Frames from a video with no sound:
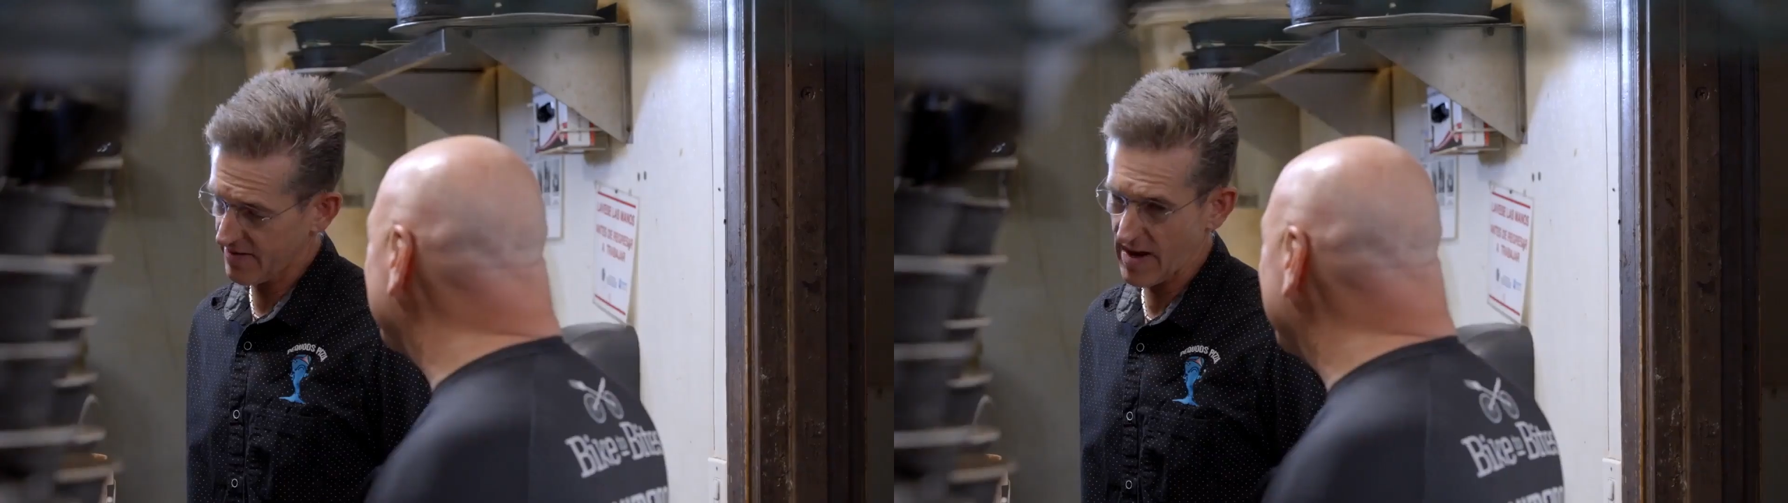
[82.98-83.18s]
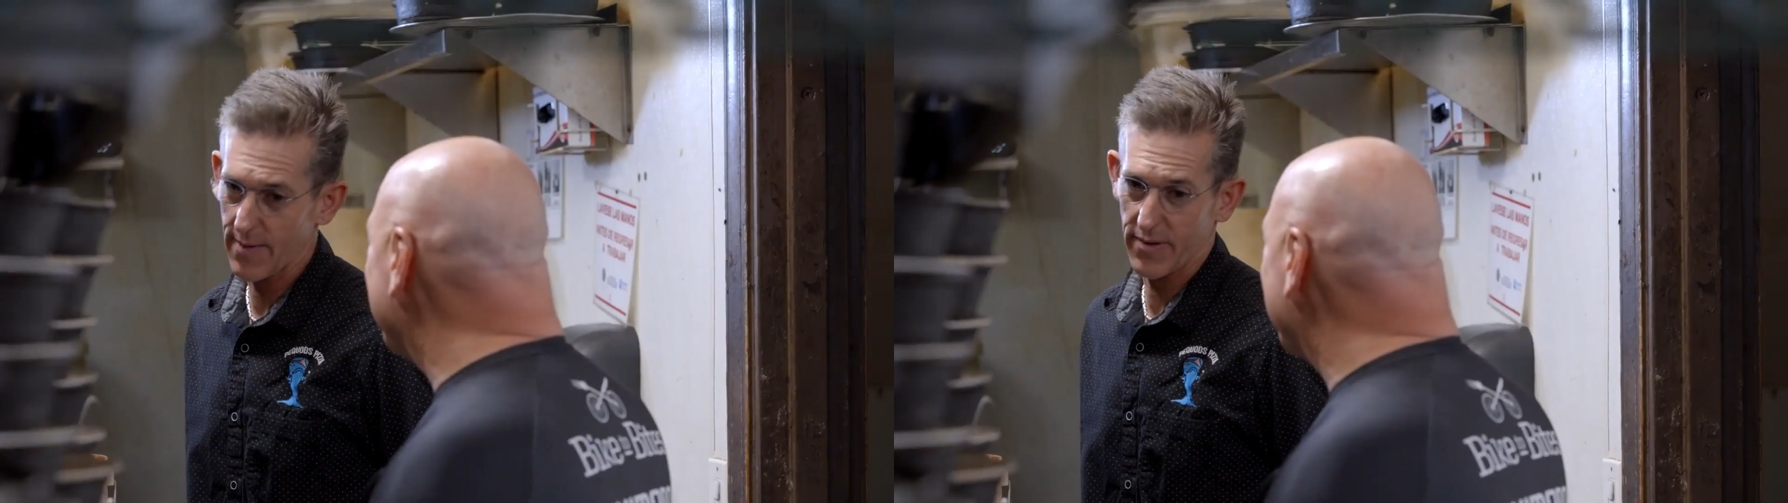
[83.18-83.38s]

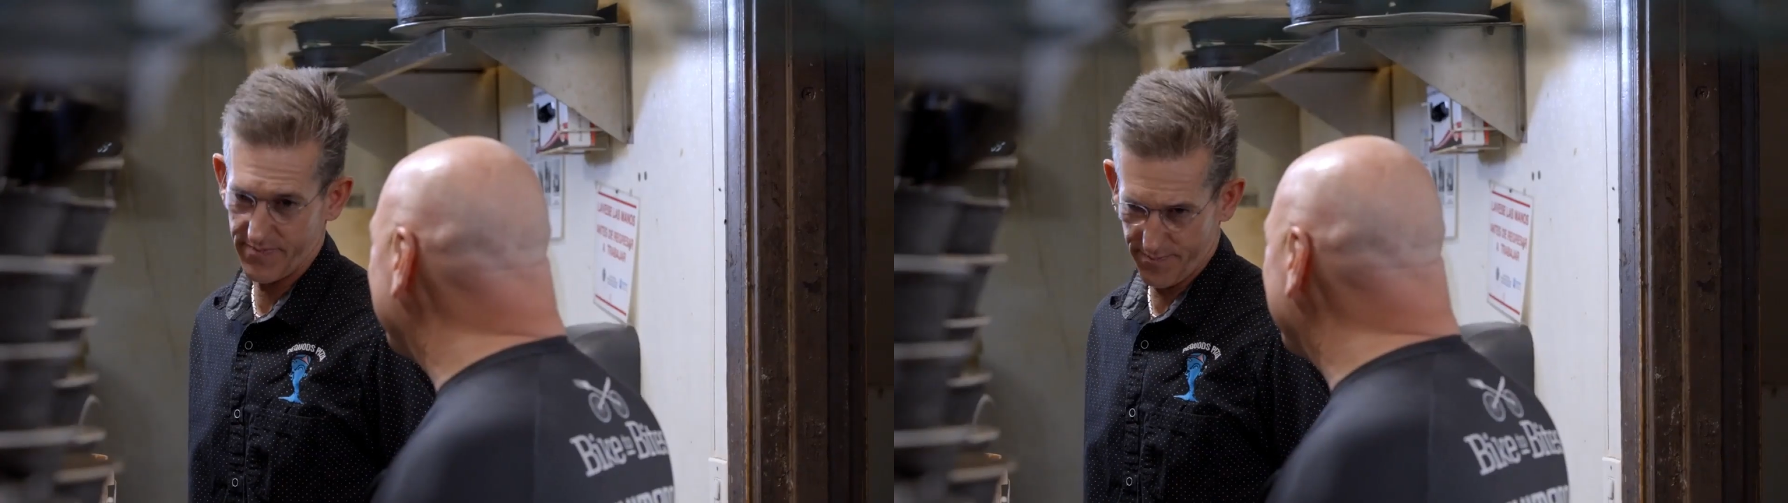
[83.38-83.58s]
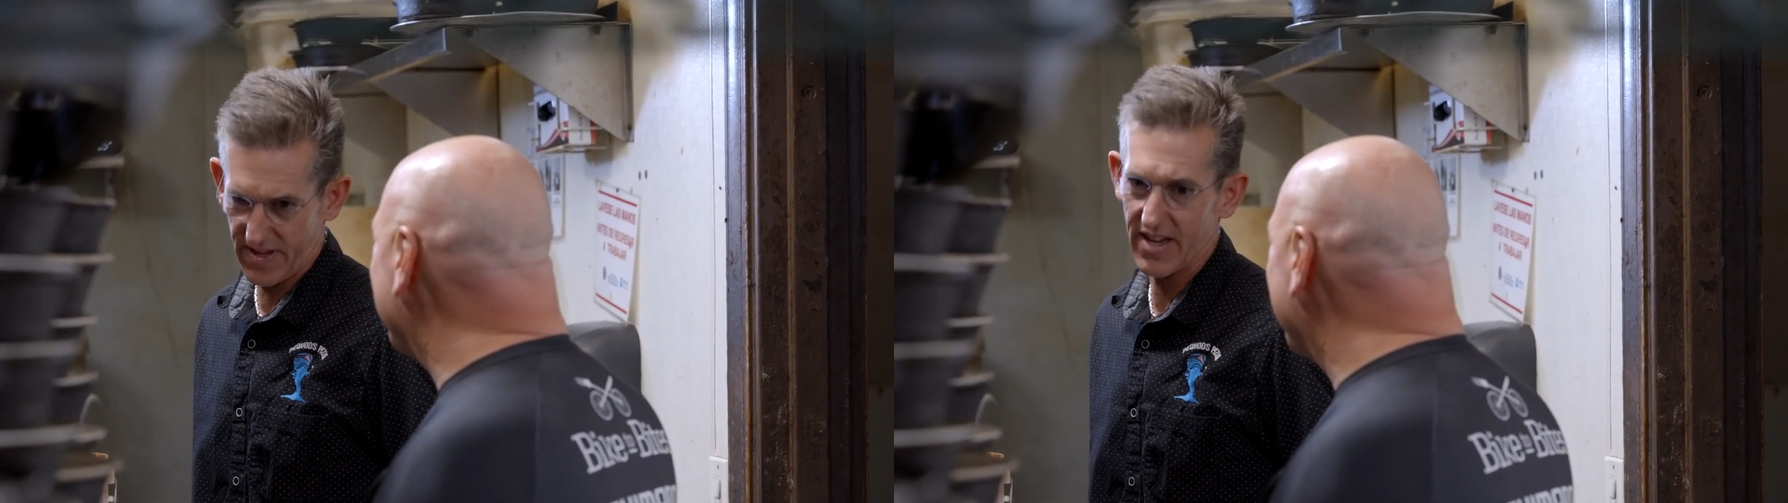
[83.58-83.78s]
Grab a
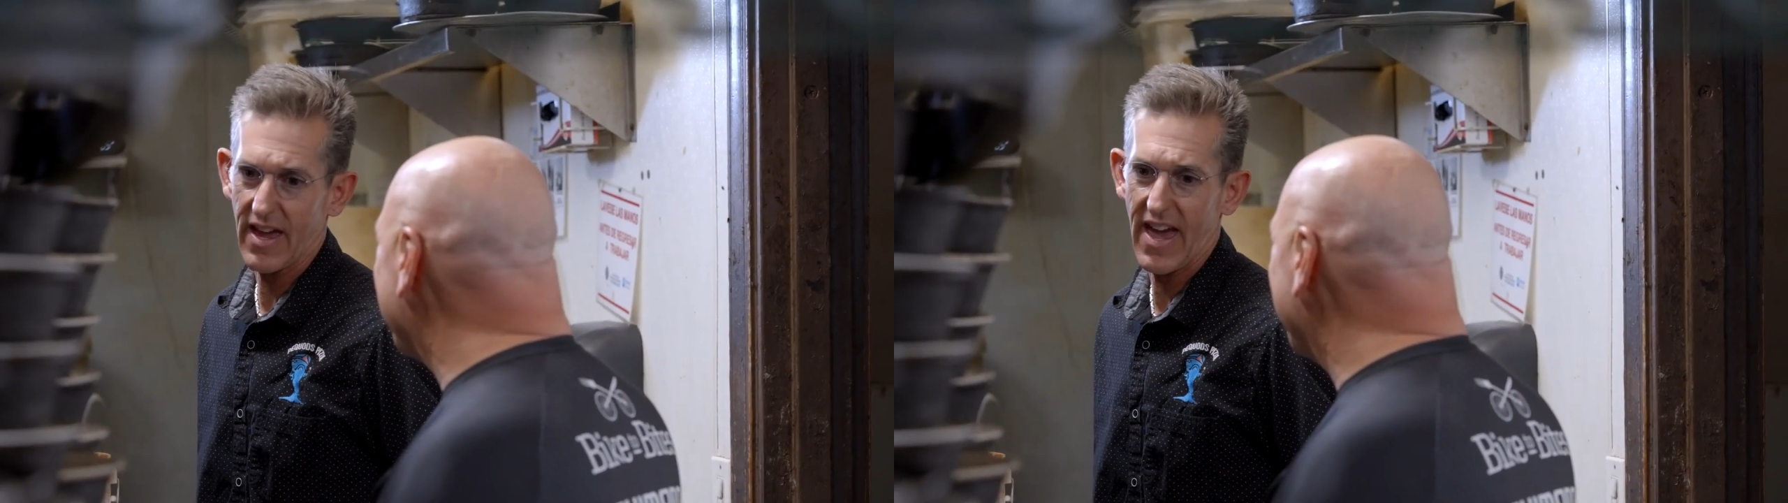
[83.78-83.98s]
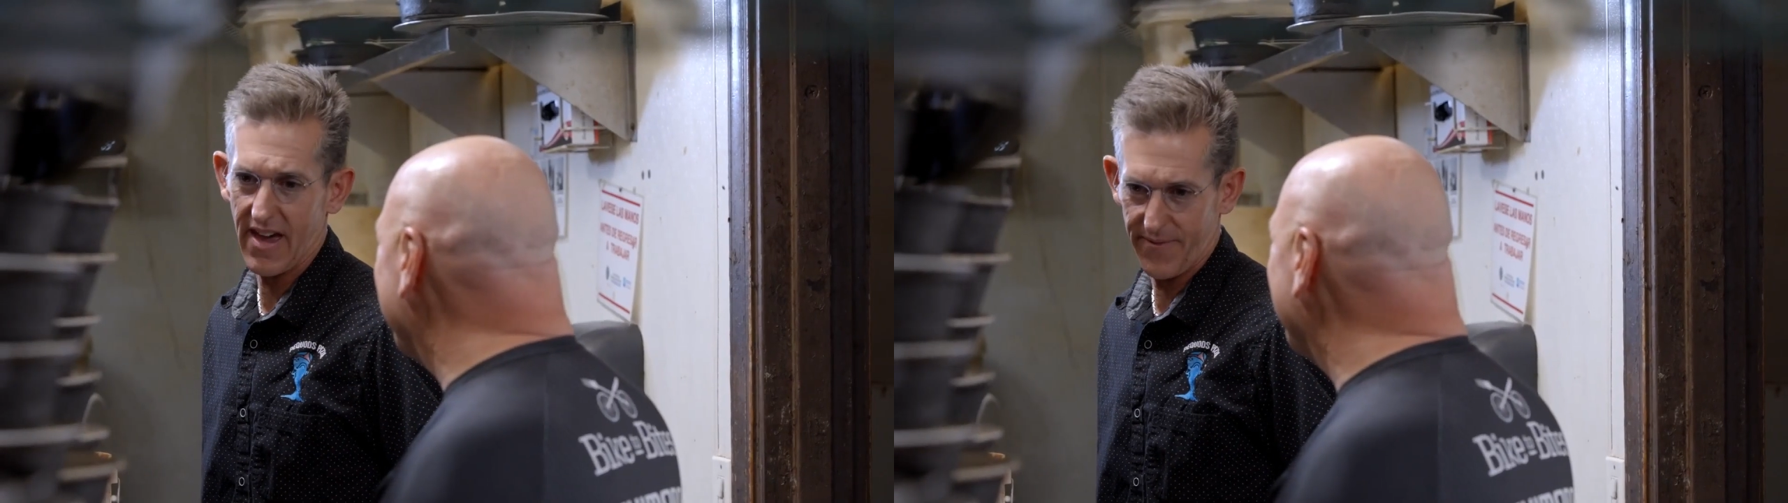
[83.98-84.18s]
big
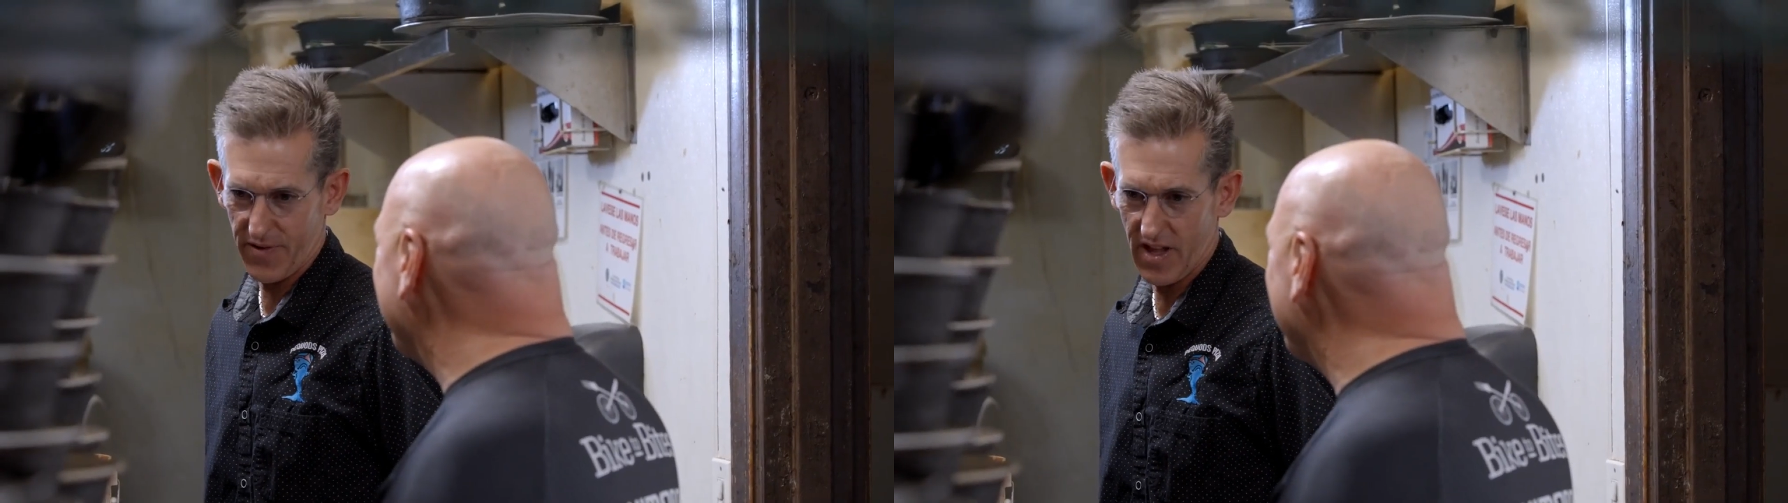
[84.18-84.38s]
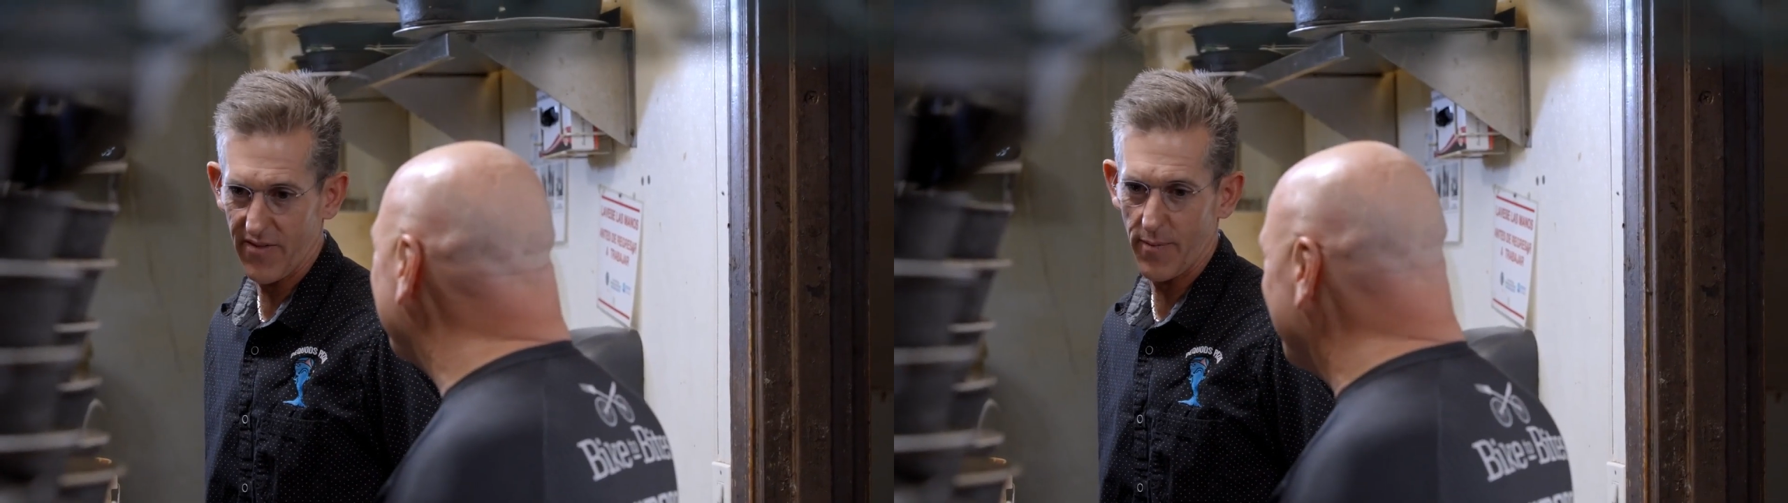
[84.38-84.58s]

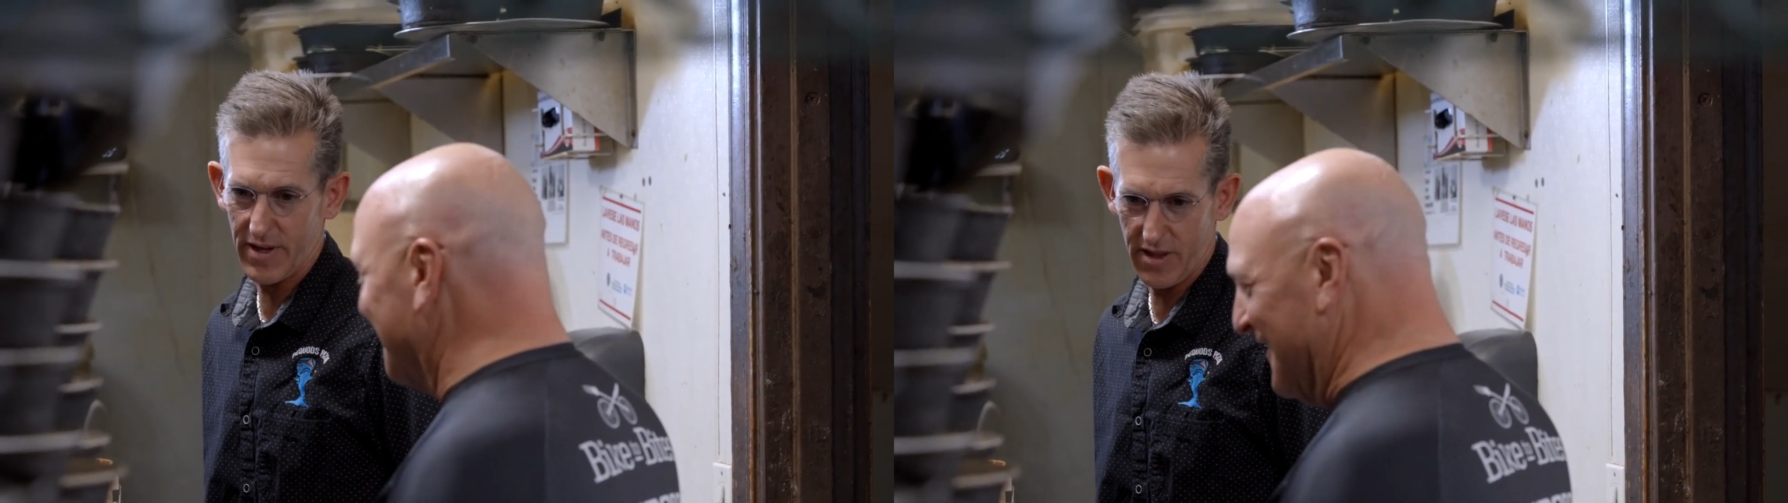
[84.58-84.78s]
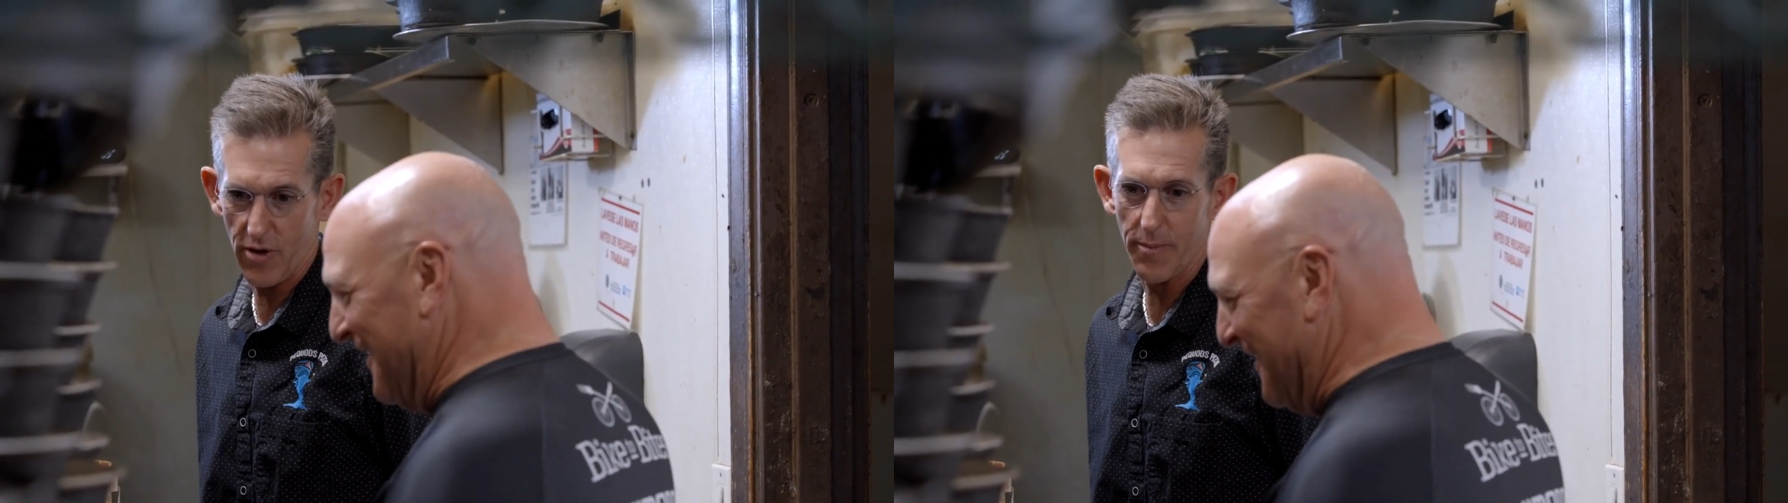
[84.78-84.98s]
handful of them
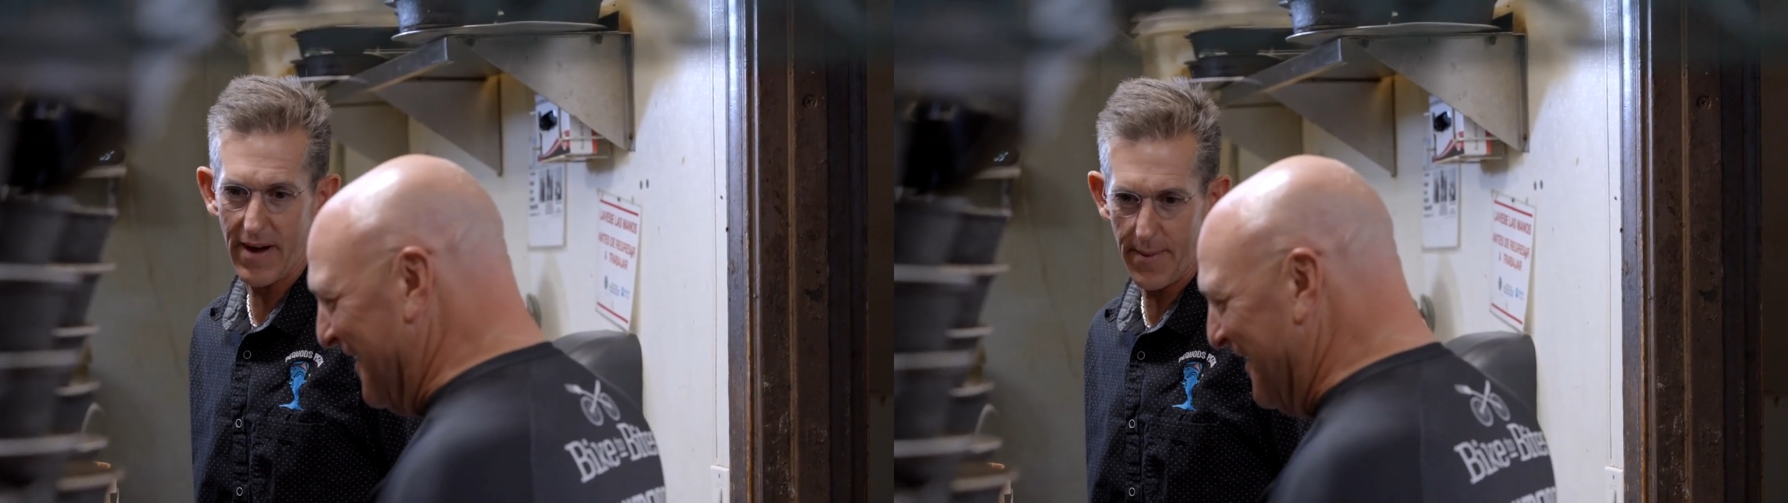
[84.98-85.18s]
and load my